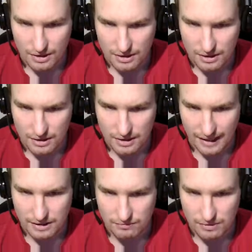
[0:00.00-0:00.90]
the
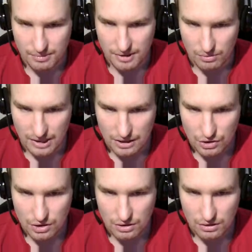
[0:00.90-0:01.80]
text will be
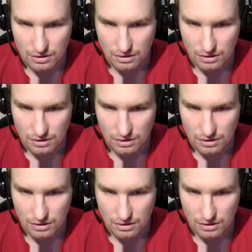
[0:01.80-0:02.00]
arranged.